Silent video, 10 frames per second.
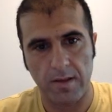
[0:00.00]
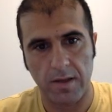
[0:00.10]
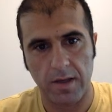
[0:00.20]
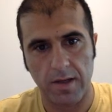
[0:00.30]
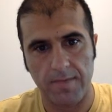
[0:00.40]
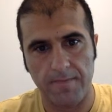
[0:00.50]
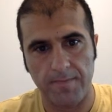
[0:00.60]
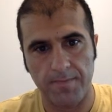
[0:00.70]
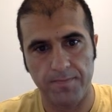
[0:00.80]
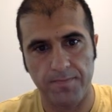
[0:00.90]
Okay.
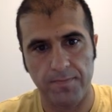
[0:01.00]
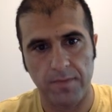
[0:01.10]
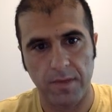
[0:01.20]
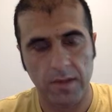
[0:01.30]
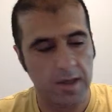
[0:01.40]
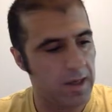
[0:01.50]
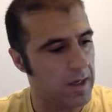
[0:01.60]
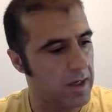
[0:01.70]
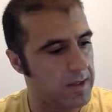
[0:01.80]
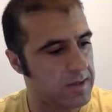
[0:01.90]

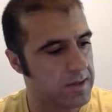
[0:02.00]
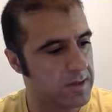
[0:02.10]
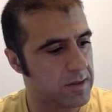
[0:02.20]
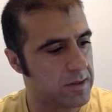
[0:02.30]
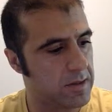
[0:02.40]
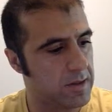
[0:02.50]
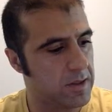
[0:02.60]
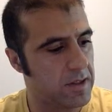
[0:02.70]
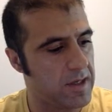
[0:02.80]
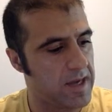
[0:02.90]
And
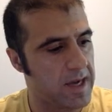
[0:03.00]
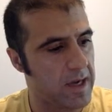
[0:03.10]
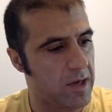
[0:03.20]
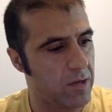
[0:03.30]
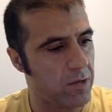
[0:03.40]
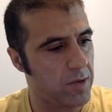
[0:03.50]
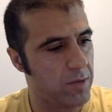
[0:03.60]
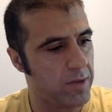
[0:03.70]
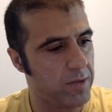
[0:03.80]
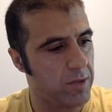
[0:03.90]
now
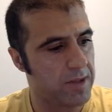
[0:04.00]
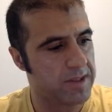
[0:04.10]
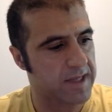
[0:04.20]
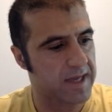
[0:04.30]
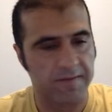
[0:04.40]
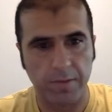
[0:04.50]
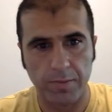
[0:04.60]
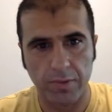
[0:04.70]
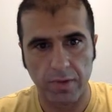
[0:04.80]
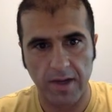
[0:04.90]
we want to have
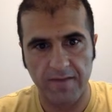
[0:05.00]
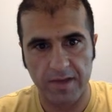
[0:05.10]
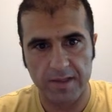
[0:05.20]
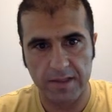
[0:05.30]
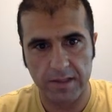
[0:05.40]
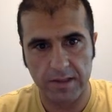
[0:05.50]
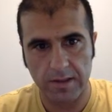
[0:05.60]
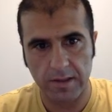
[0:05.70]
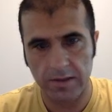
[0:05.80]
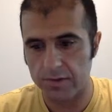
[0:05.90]
a private
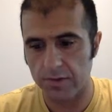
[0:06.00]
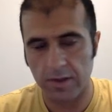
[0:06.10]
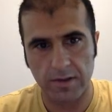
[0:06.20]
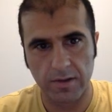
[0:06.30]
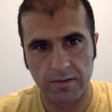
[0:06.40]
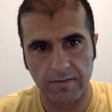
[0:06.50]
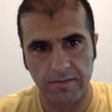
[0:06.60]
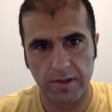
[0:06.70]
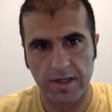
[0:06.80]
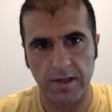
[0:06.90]
constructor for
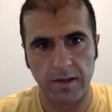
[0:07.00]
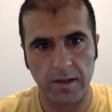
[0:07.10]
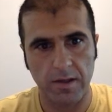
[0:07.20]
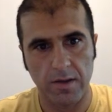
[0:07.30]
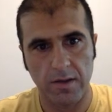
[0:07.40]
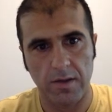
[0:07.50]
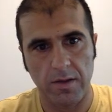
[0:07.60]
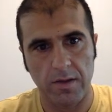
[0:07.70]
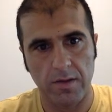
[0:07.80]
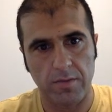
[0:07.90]
our deck.
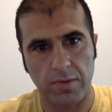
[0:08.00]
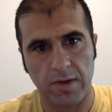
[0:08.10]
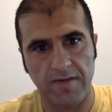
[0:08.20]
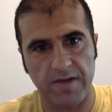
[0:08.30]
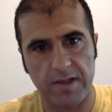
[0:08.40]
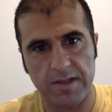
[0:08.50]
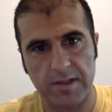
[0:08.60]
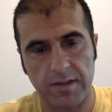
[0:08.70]
Private